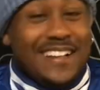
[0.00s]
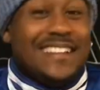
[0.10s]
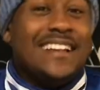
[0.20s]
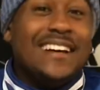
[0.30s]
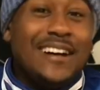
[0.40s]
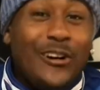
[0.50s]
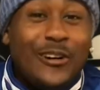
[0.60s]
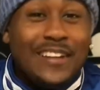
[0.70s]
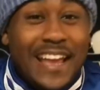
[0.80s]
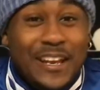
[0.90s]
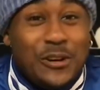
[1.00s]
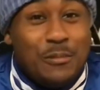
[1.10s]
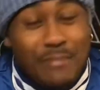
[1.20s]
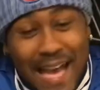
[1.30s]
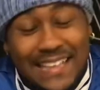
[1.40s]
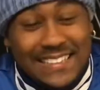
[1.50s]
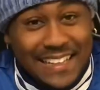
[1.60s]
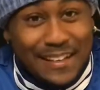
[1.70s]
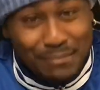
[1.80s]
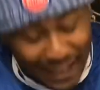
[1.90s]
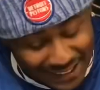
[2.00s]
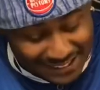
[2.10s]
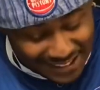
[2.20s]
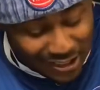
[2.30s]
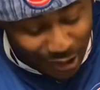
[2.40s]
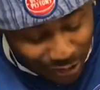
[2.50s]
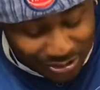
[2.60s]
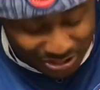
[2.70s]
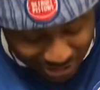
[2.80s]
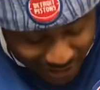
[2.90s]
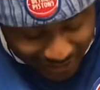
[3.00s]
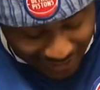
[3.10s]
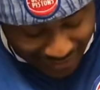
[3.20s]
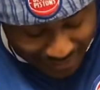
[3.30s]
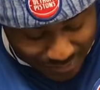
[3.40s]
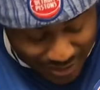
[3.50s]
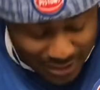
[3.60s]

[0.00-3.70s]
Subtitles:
the Orlando Magic made it to the All-Star game.